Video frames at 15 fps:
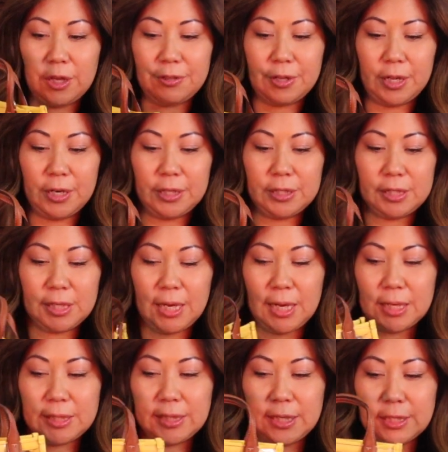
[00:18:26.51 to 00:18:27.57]
and then it's
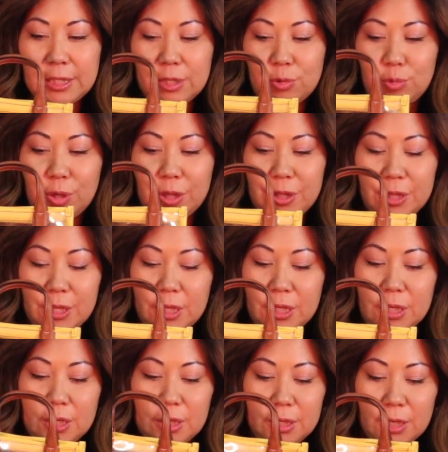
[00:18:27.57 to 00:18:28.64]
accented with
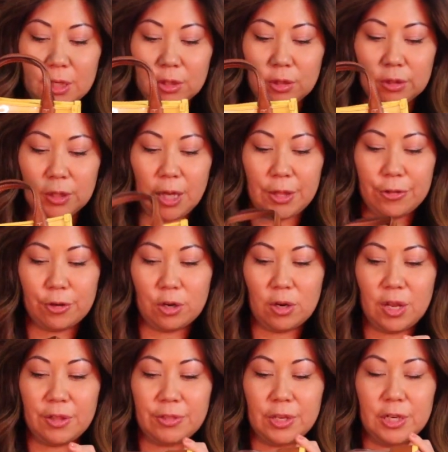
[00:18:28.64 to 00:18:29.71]
the yellow leather,
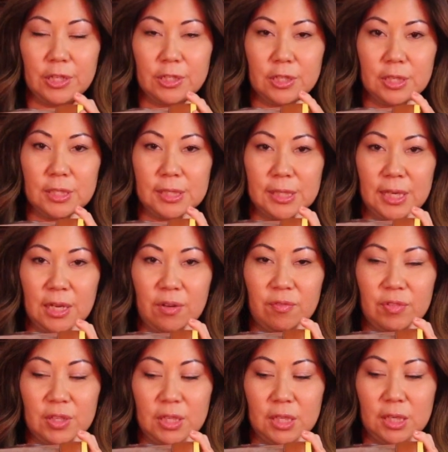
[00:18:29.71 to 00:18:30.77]
and then it does
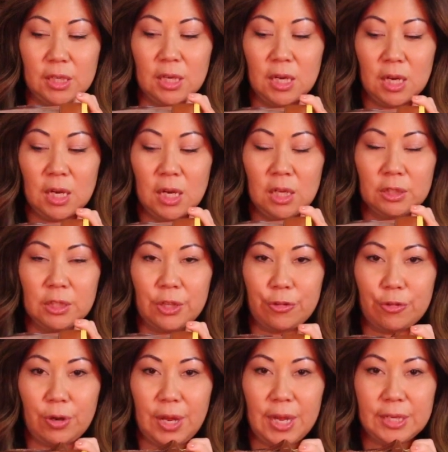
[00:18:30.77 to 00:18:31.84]
have the
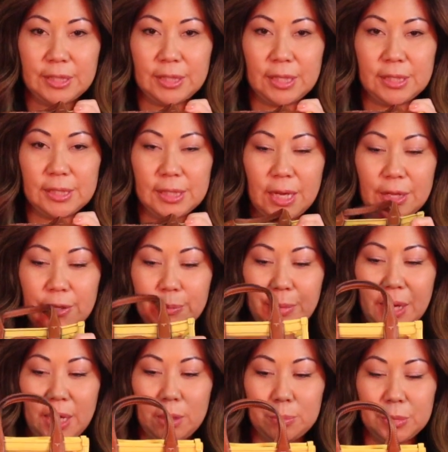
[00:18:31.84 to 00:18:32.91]
leather accents on the
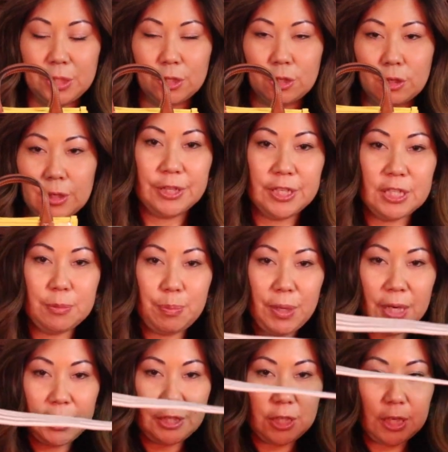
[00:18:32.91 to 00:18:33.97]
bottom here. This
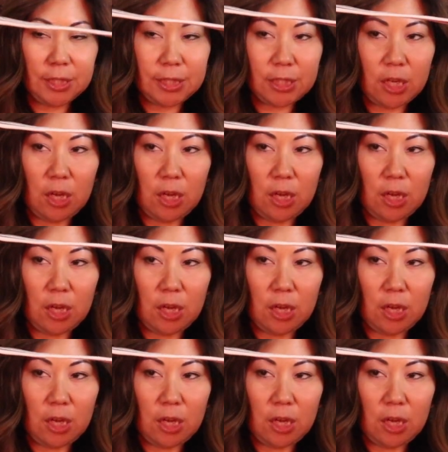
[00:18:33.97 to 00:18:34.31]
bag does